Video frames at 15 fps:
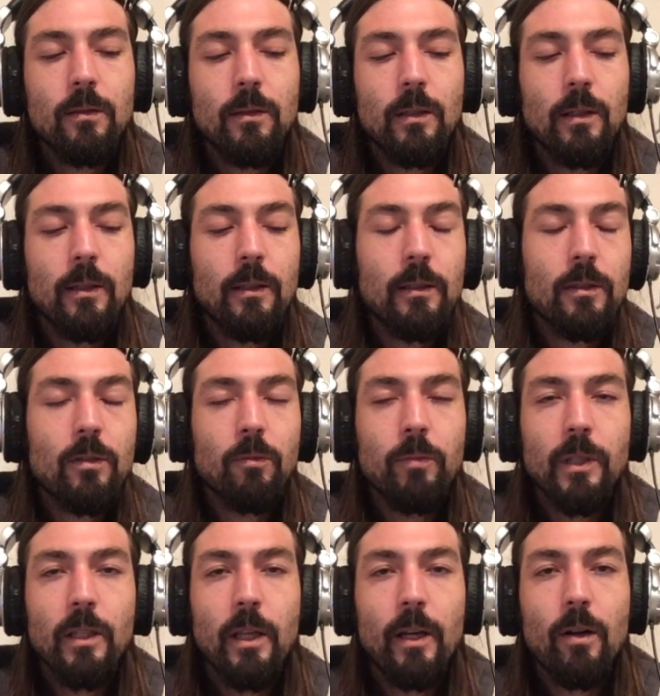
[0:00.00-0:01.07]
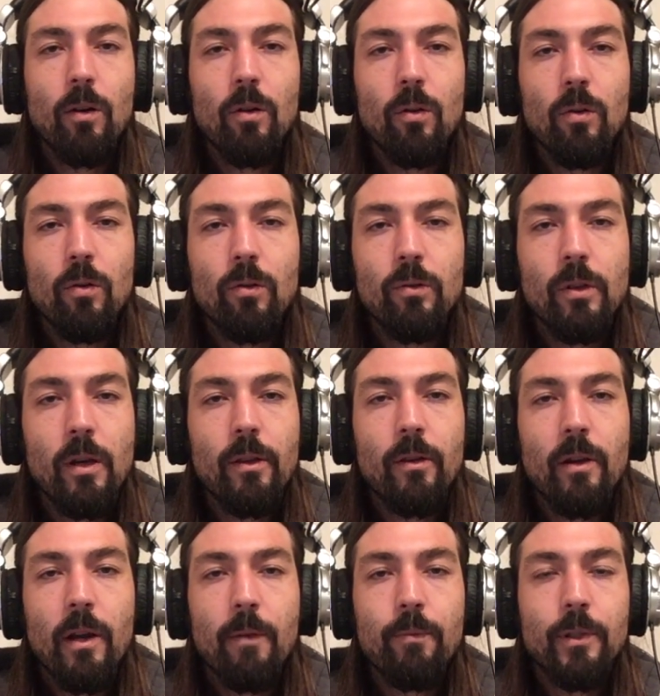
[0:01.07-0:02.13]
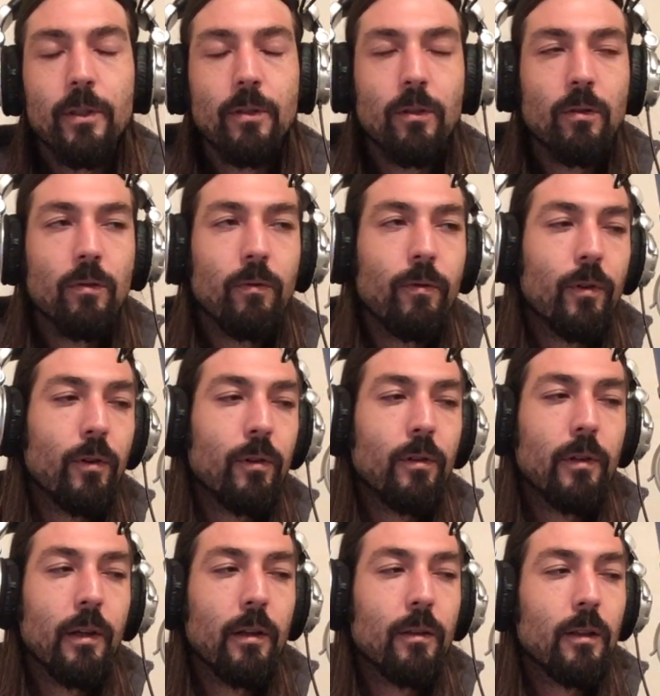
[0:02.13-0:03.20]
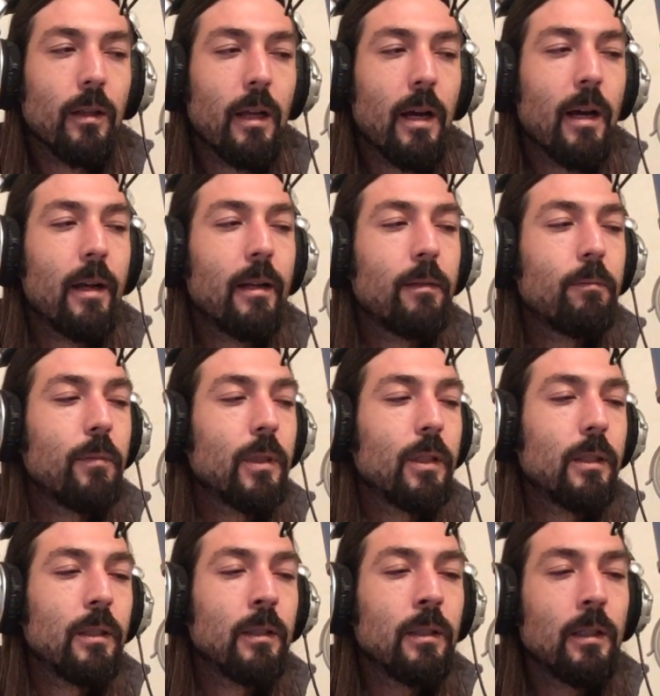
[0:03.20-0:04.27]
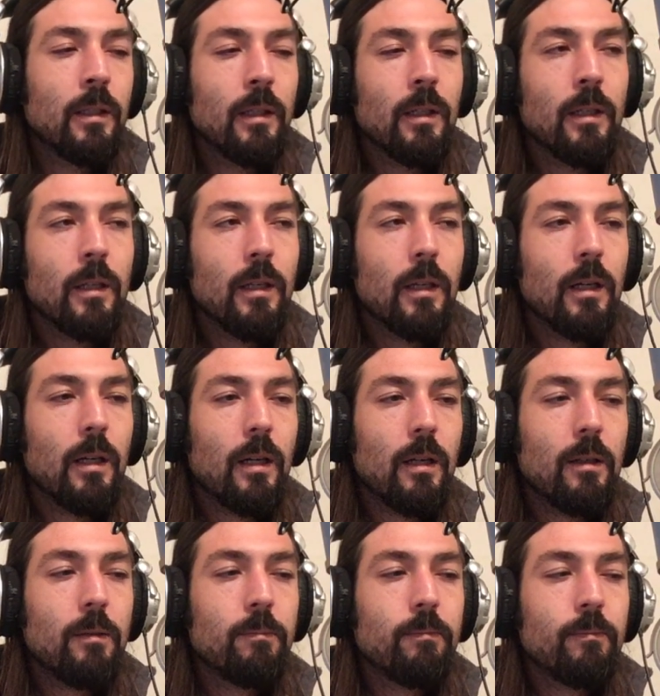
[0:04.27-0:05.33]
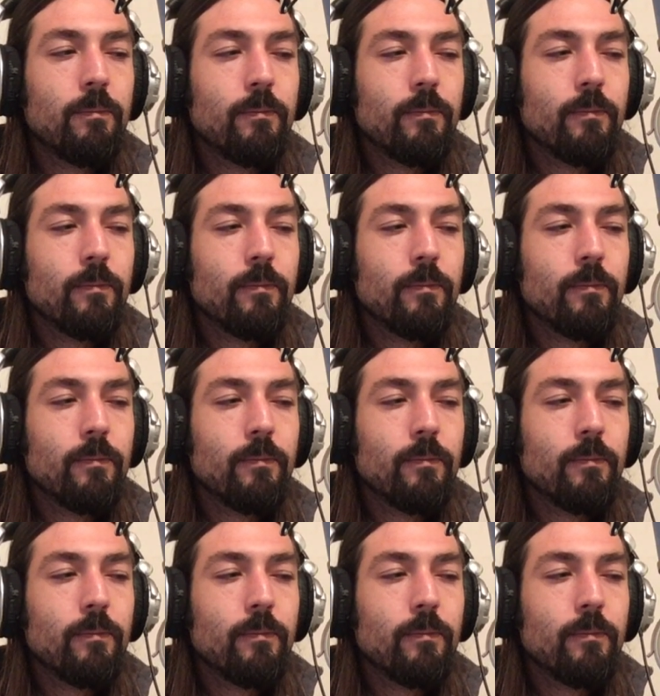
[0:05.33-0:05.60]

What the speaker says: and this will be like a whole nother episode further down the line, but um,